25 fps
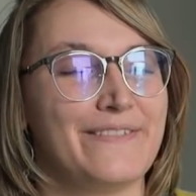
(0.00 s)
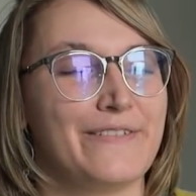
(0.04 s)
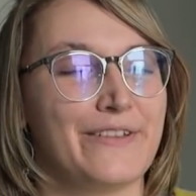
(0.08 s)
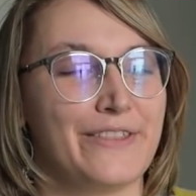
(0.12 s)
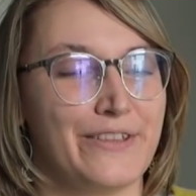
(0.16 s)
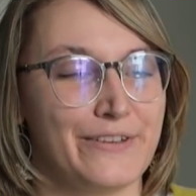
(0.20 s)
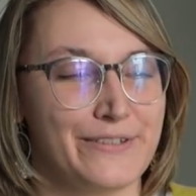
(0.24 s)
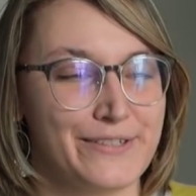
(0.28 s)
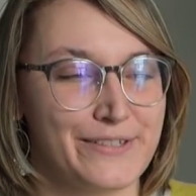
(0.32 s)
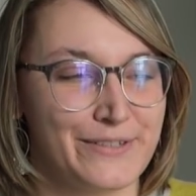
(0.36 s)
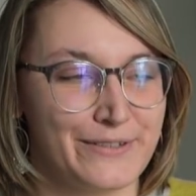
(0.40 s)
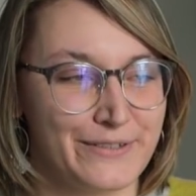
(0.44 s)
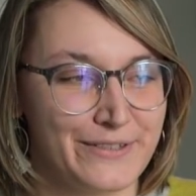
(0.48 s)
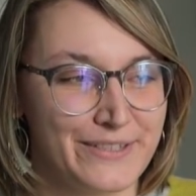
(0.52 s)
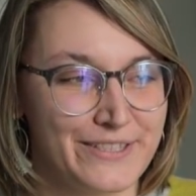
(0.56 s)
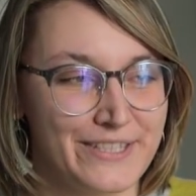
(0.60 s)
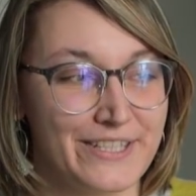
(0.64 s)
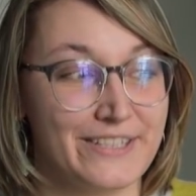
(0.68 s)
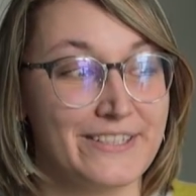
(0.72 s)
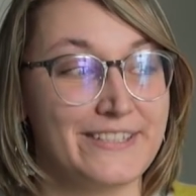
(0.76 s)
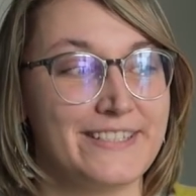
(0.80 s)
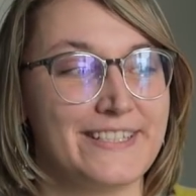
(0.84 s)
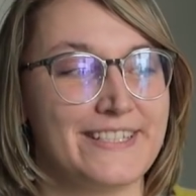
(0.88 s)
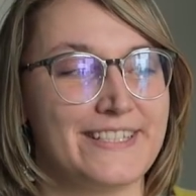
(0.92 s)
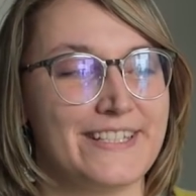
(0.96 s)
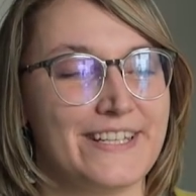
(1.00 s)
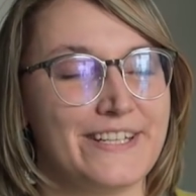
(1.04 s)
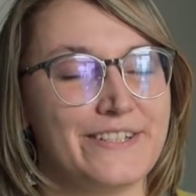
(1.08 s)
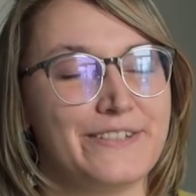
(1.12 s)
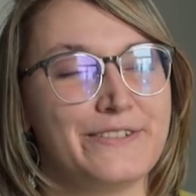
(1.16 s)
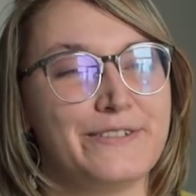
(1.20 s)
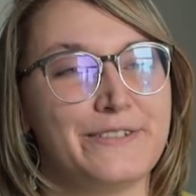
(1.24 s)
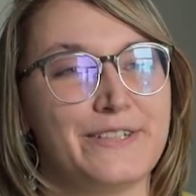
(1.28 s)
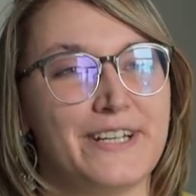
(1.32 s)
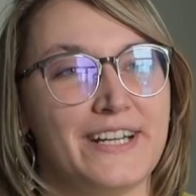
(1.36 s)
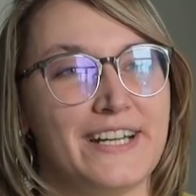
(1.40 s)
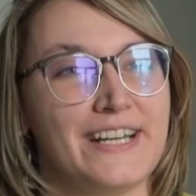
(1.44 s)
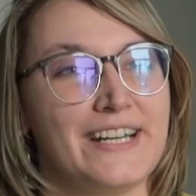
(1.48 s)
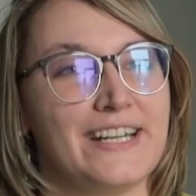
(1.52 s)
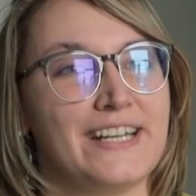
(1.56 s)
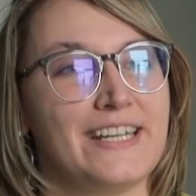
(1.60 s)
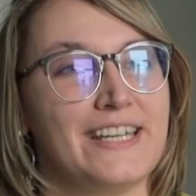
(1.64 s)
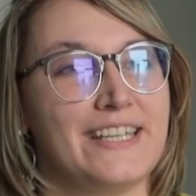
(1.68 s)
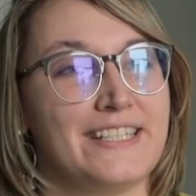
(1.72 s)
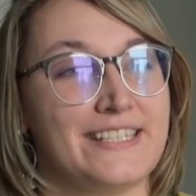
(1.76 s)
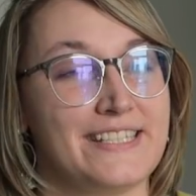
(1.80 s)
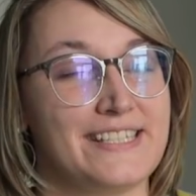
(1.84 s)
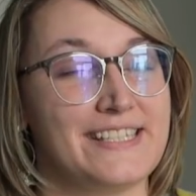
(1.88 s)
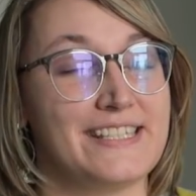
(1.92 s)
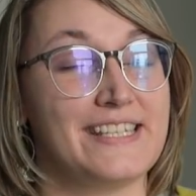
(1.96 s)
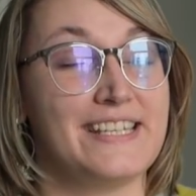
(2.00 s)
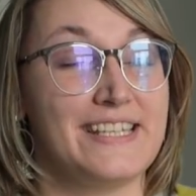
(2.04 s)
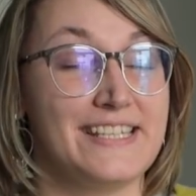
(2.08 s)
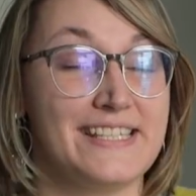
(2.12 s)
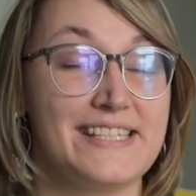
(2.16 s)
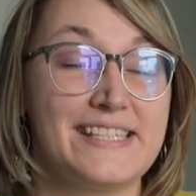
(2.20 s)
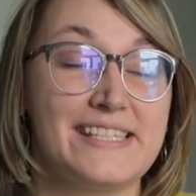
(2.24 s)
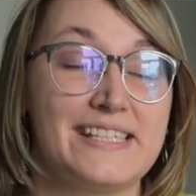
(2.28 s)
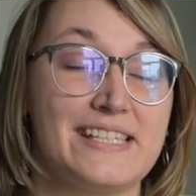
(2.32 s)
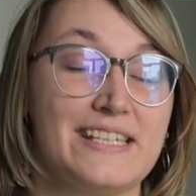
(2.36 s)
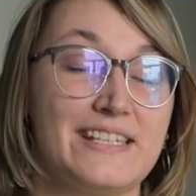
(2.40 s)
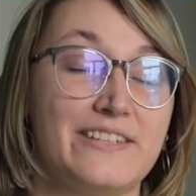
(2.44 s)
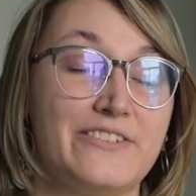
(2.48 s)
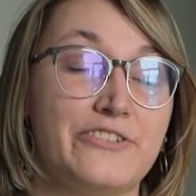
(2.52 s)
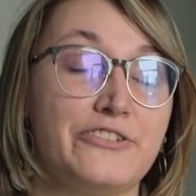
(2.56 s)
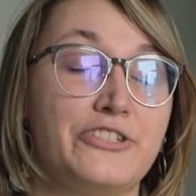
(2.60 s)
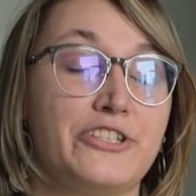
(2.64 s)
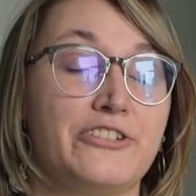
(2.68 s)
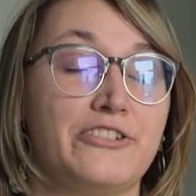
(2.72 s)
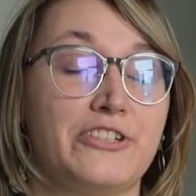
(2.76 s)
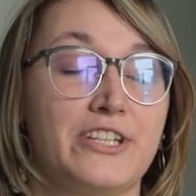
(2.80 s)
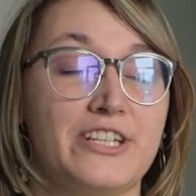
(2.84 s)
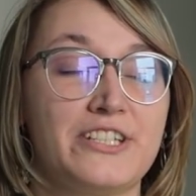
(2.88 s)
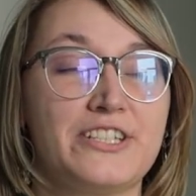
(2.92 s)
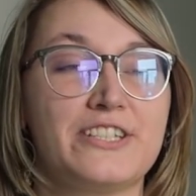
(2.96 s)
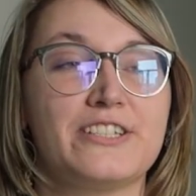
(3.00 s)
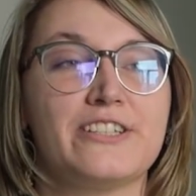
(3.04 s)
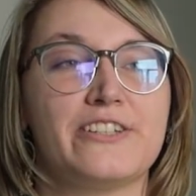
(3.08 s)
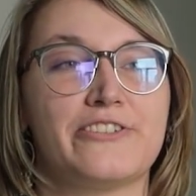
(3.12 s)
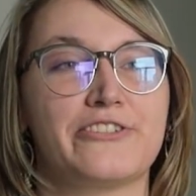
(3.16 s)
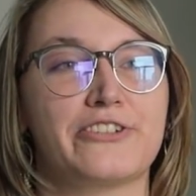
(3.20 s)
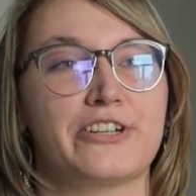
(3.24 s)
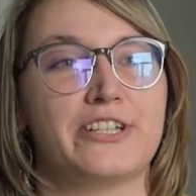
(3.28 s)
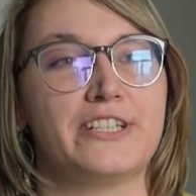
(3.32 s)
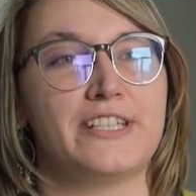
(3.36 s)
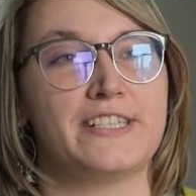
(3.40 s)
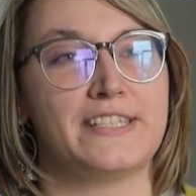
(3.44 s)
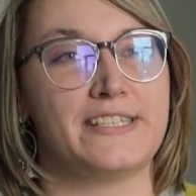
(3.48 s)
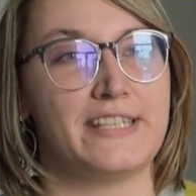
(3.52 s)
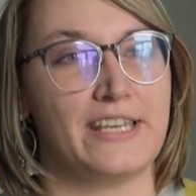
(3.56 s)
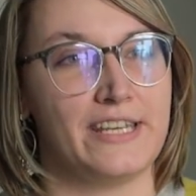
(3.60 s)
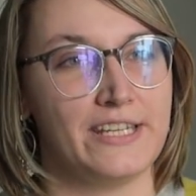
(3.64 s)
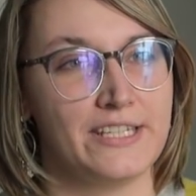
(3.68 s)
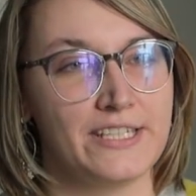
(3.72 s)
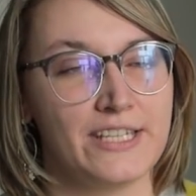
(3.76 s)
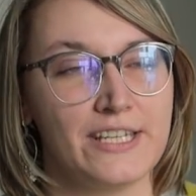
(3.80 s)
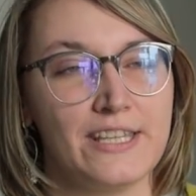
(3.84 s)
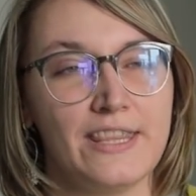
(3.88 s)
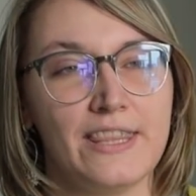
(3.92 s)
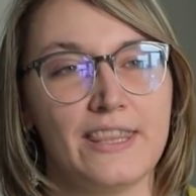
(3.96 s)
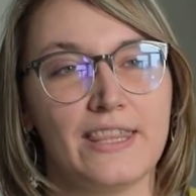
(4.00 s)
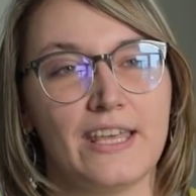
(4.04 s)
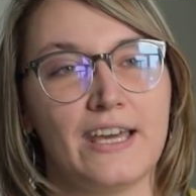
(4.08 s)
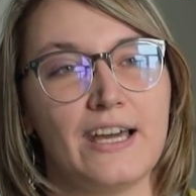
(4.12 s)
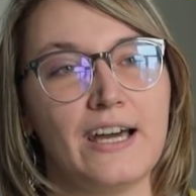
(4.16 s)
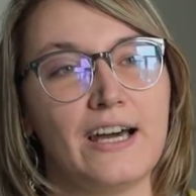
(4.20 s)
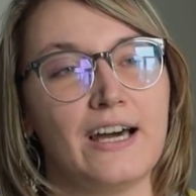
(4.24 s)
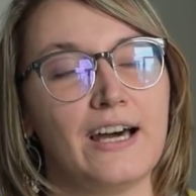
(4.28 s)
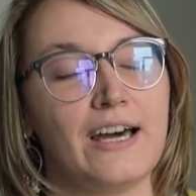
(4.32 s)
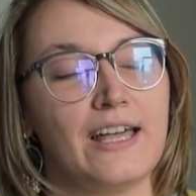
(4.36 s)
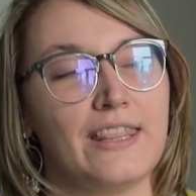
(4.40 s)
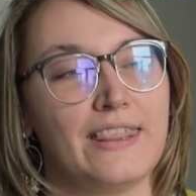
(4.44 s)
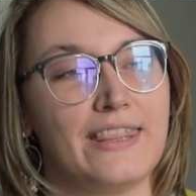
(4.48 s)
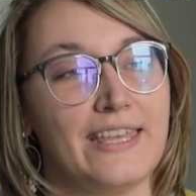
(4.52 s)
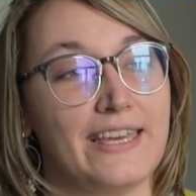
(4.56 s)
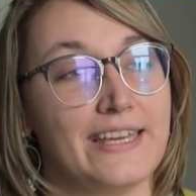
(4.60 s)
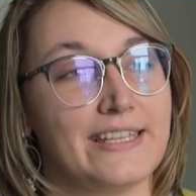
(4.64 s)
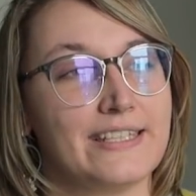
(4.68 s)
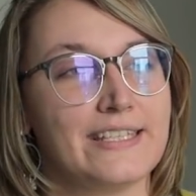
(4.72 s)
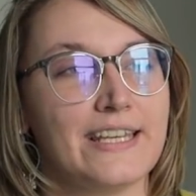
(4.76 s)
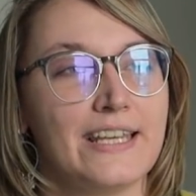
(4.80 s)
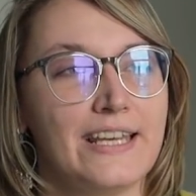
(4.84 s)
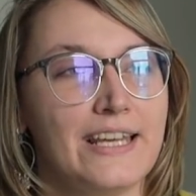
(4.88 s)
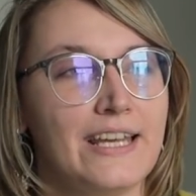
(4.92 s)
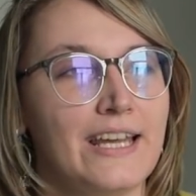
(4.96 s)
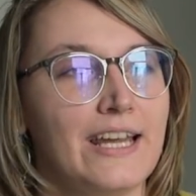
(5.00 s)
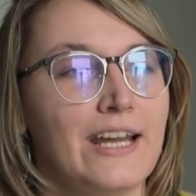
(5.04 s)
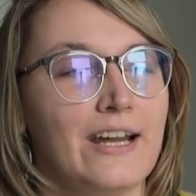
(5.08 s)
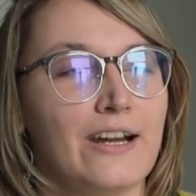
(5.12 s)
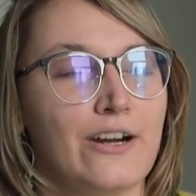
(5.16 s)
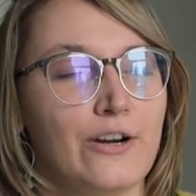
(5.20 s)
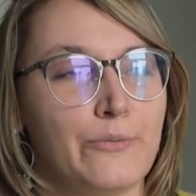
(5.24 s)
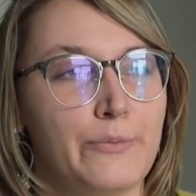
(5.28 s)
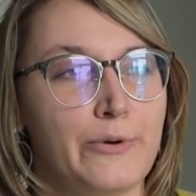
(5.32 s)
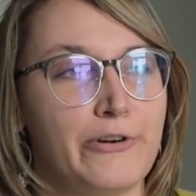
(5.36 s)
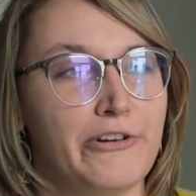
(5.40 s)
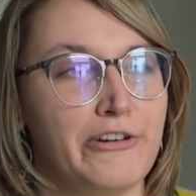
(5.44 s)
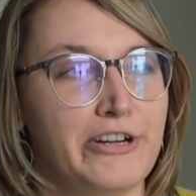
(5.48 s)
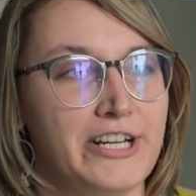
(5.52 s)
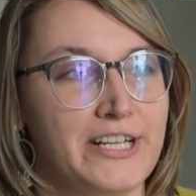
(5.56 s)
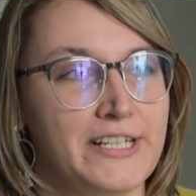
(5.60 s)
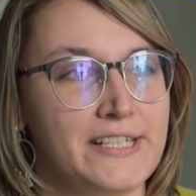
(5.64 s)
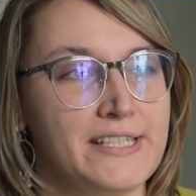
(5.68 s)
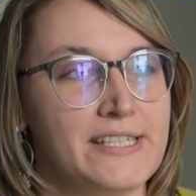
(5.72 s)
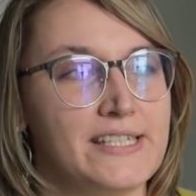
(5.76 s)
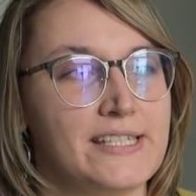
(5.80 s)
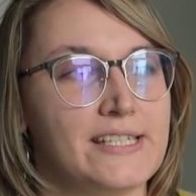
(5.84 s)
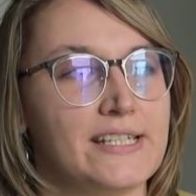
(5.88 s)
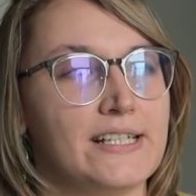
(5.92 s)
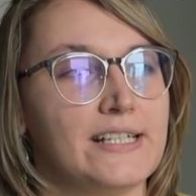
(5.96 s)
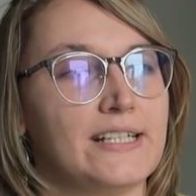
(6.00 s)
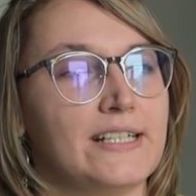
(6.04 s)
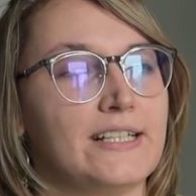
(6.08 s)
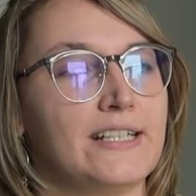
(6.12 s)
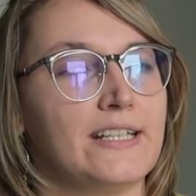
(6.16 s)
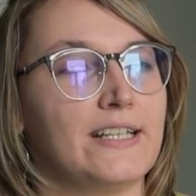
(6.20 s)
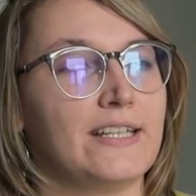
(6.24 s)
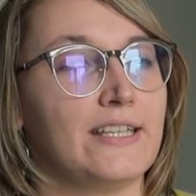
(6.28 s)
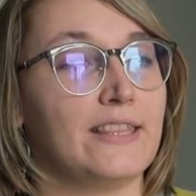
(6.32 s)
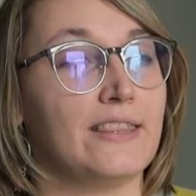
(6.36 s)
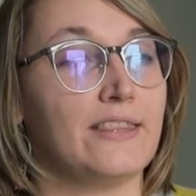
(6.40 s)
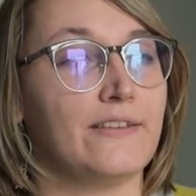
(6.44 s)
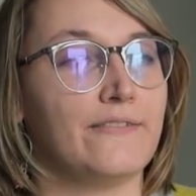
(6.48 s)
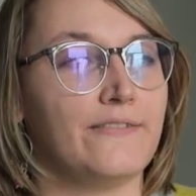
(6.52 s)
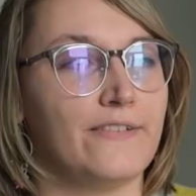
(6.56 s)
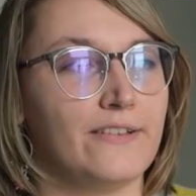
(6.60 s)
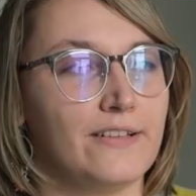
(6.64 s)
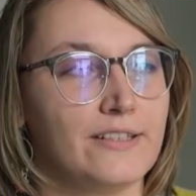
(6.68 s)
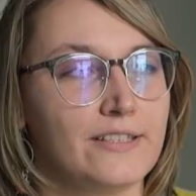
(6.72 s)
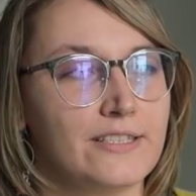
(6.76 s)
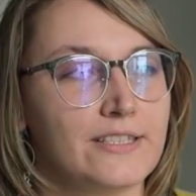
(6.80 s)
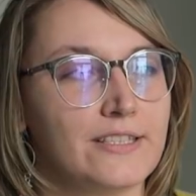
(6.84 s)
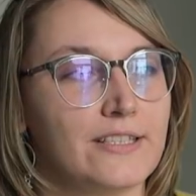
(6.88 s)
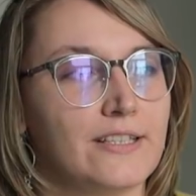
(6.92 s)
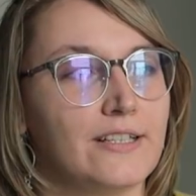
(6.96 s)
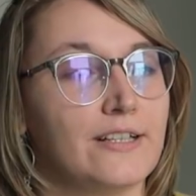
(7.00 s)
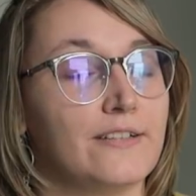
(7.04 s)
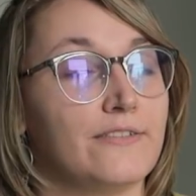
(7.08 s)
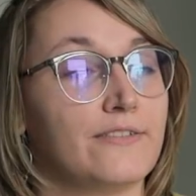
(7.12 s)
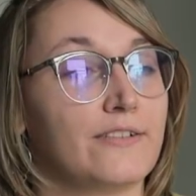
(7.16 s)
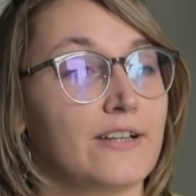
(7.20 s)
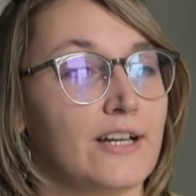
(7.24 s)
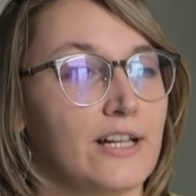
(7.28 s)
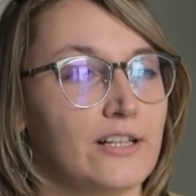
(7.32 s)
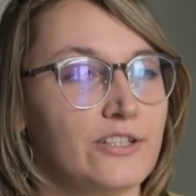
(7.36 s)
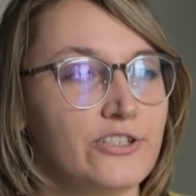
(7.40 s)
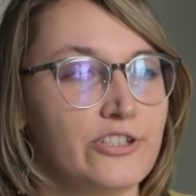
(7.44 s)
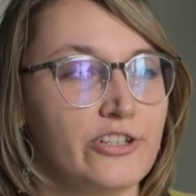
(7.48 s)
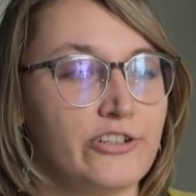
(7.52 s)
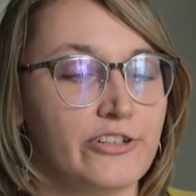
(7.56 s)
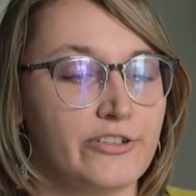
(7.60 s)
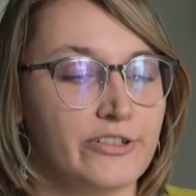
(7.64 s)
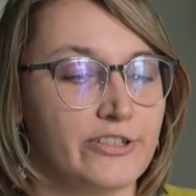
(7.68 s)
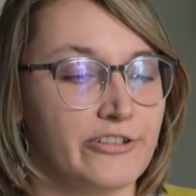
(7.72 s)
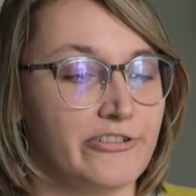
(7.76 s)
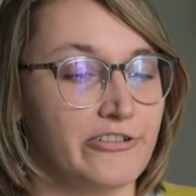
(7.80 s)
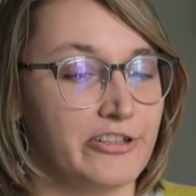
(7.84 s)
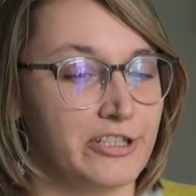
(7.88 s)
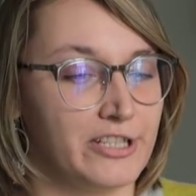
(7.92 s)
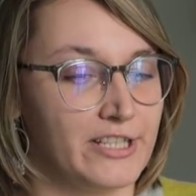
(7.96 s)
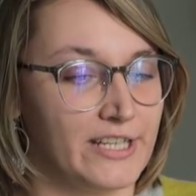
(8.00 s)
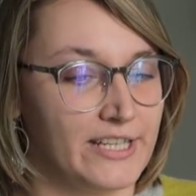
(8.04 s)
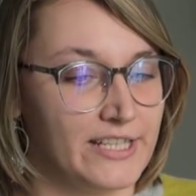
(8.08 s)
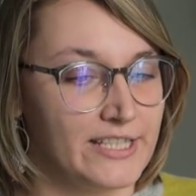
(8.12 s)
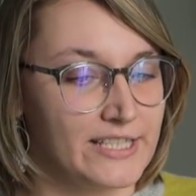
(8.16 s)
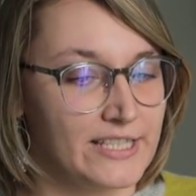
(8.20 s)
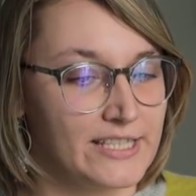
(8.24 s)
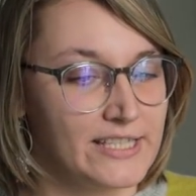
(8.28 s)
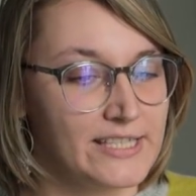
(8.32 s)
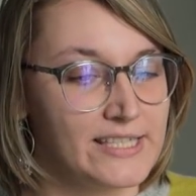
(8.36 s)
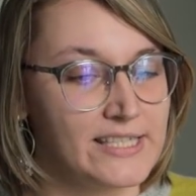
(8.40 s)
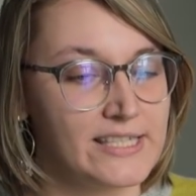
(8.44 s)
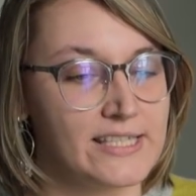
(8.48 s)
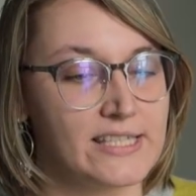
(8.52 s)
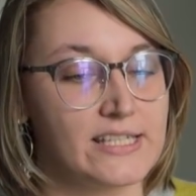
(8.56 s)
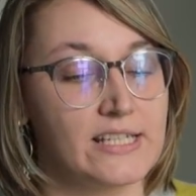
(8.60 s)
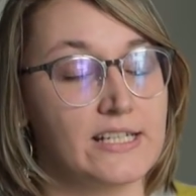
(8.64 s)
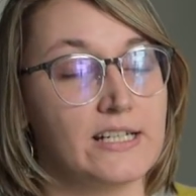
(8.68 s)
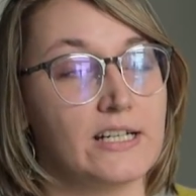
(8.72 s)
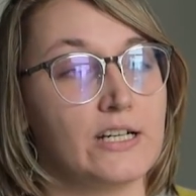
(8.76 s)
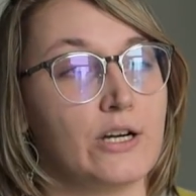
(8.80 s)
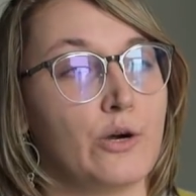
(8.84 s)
For those who don't know, it's an international organization that operates in the field of cultural relations.